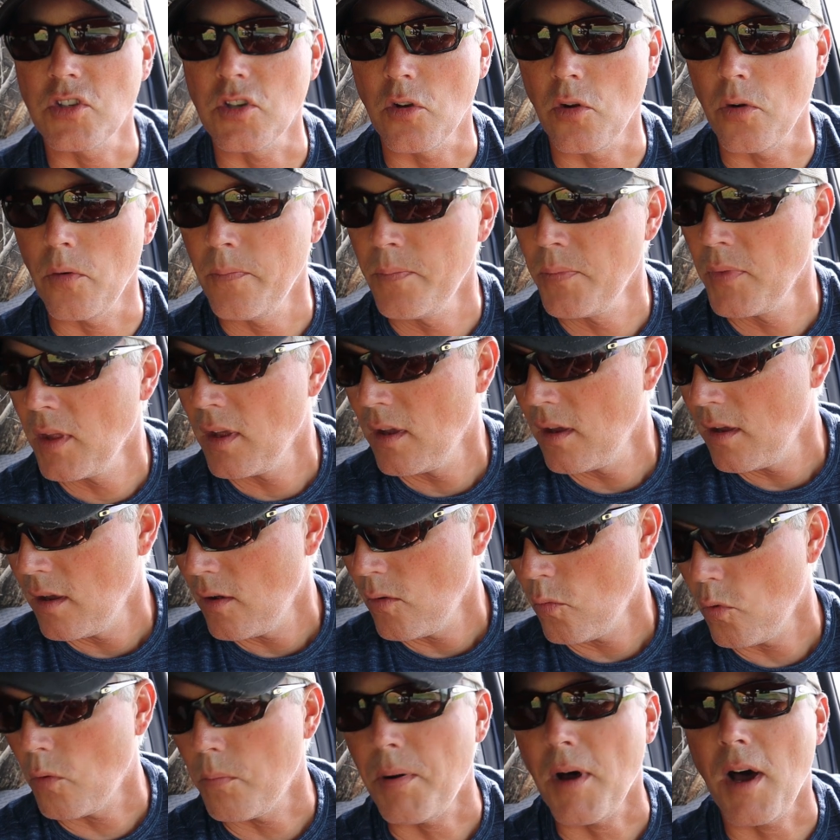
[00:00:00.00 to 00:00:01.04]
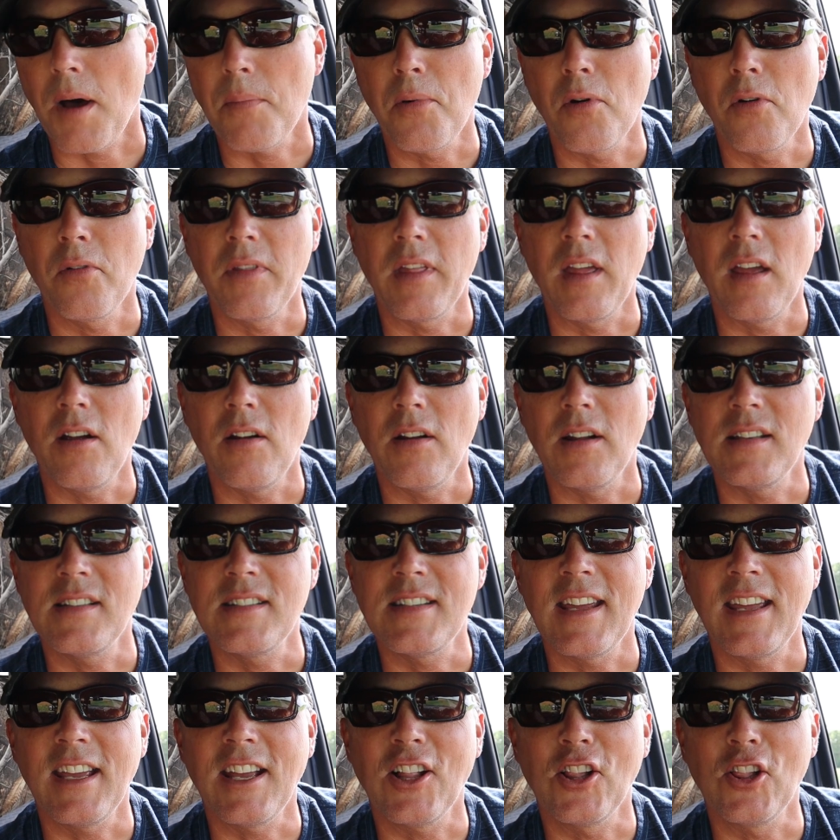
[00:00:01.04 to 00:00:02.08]
So we'll pop over there and
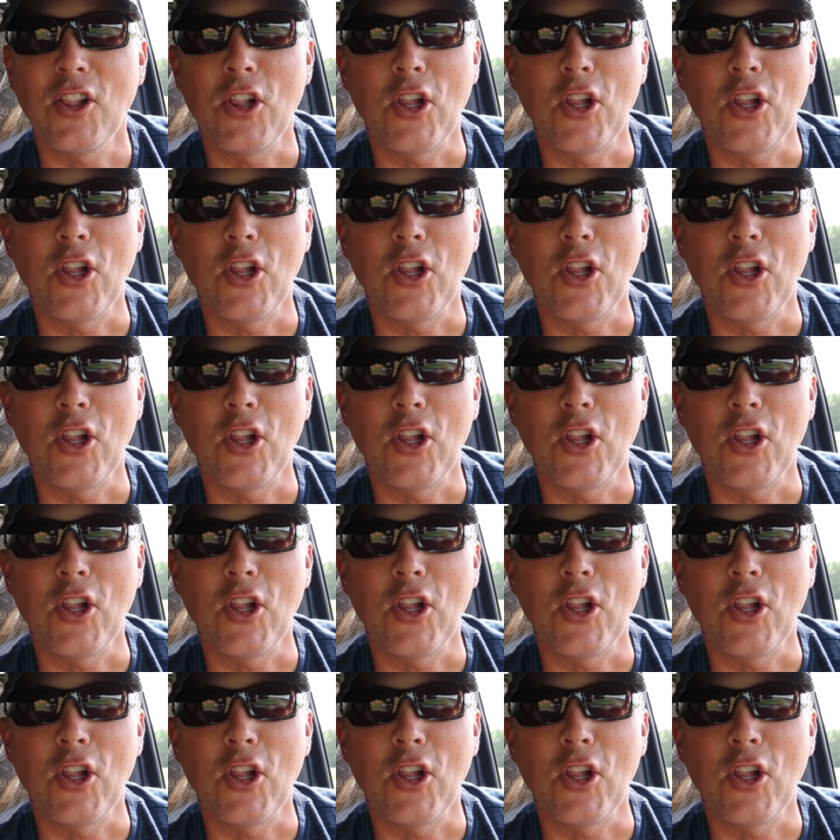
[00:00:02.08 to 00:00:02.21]
take a